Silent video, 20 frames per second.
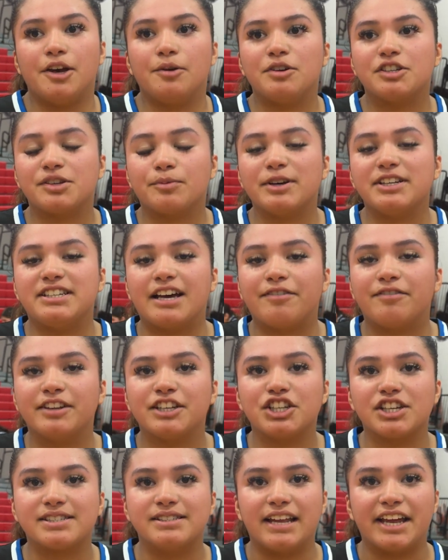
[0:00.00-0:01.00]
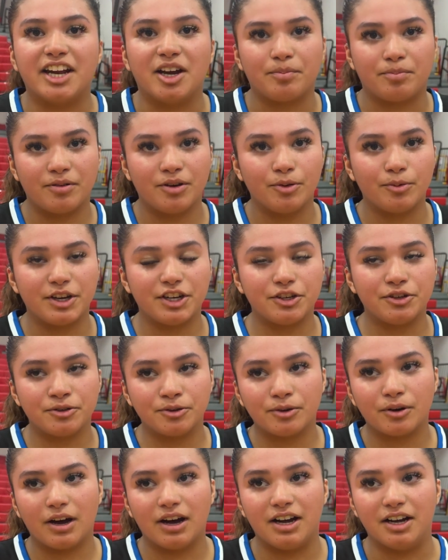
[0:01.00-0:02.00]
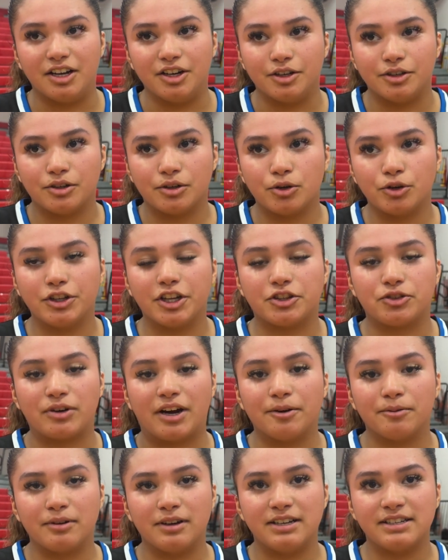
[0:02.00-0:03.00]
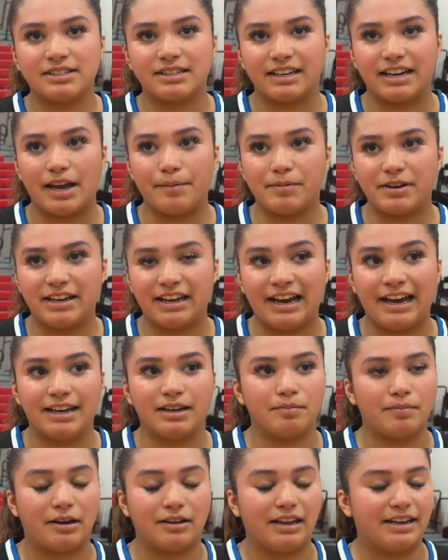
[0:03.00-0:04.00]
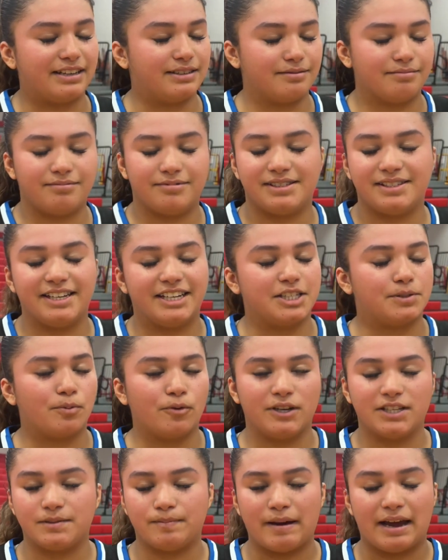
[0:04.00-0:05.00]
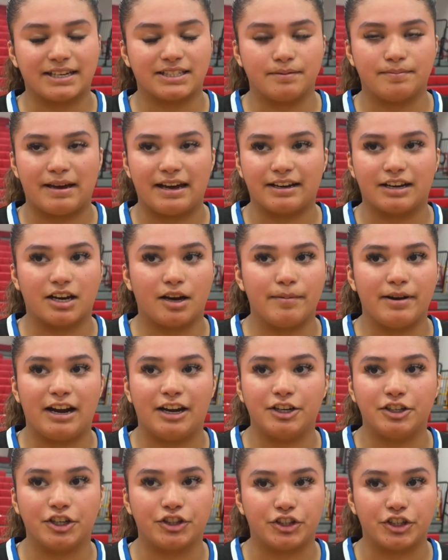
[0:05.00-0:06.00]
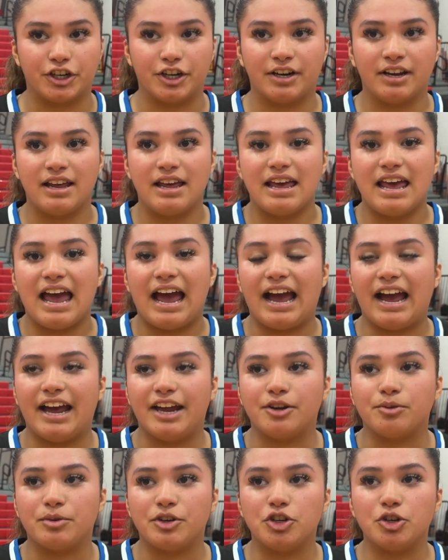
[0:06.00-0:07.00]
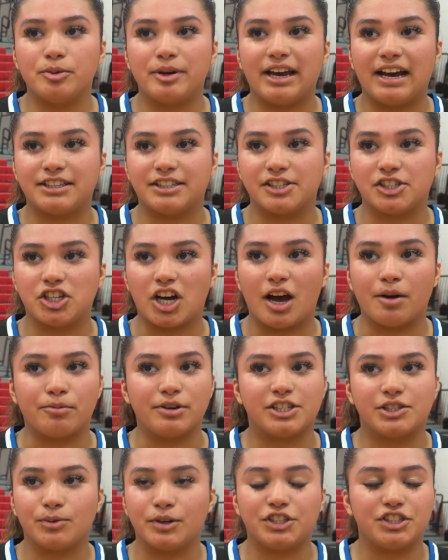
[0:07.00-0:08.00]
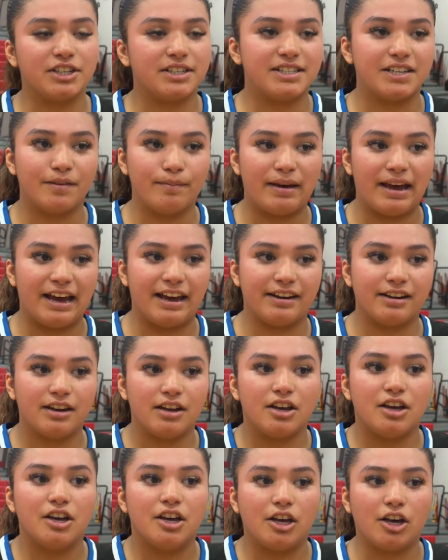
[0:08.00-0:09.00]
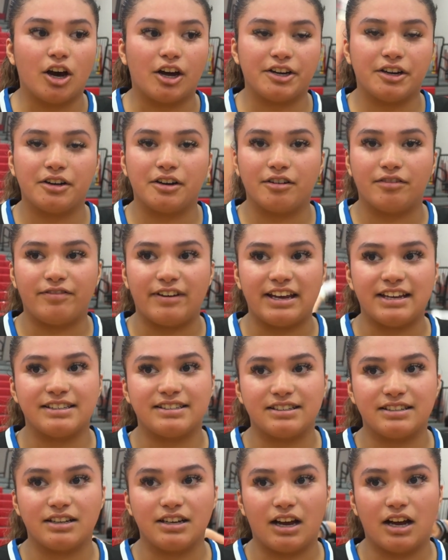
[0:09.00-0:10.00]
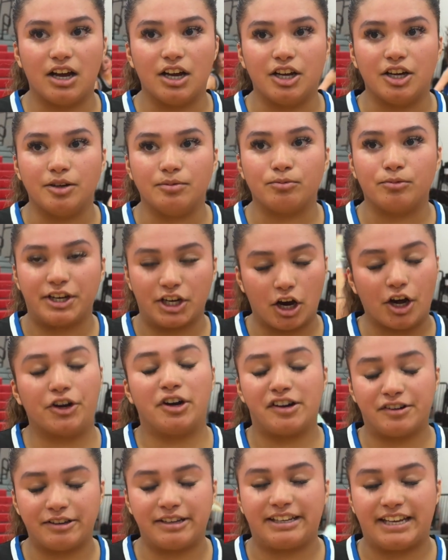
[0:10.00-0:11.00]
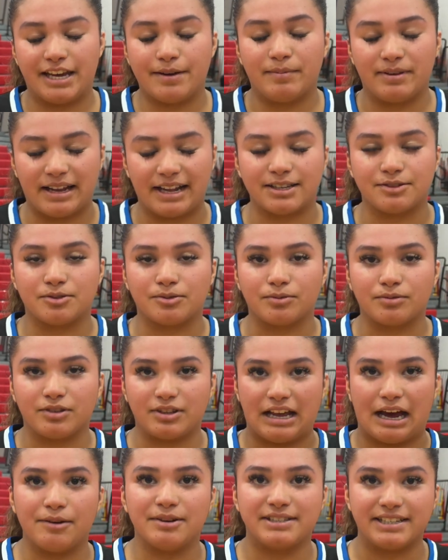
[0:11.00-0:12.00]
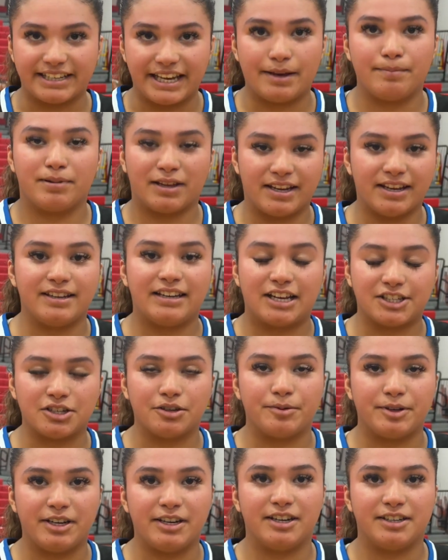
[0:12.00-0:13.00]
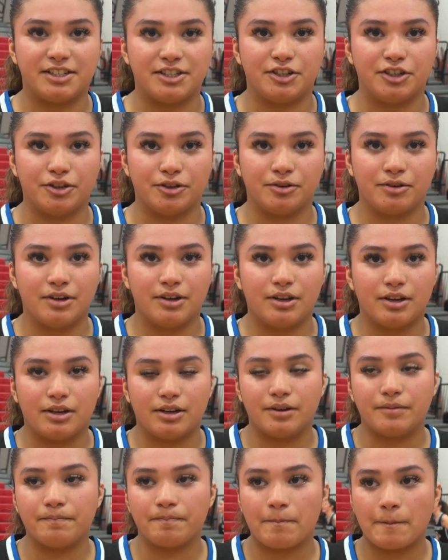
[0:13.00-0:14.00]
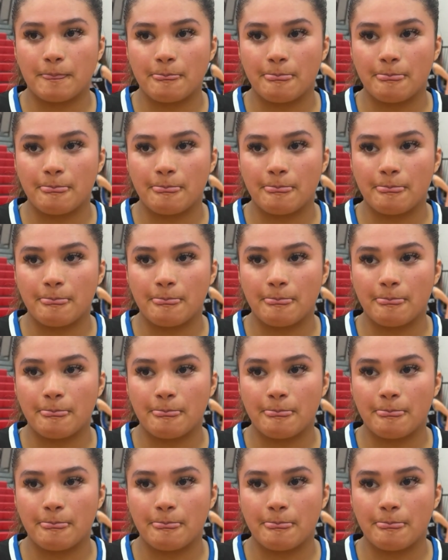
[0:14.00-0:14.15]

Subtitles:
We definitely just let up. We knew who the threat was, and Ebony had about 6 points back to back coming out of the third, and we knew we had to stop. We switched into man, got in her face. We got her out of the game, and that was the game plan, and that's what we needed to do.